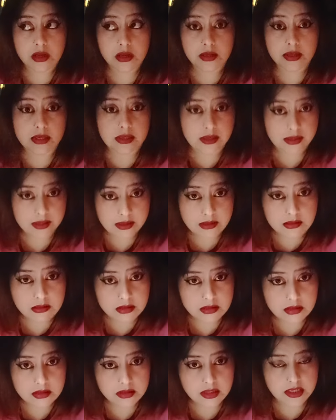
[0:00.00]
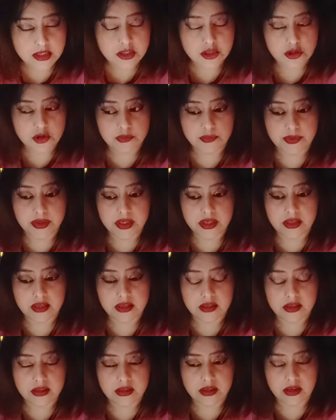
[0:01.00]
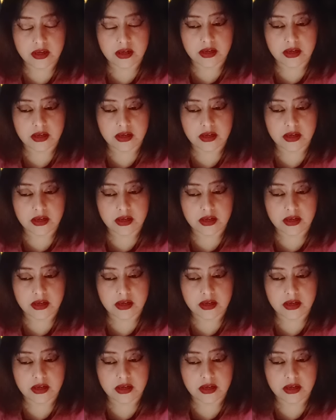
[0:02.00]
cleaned, that should be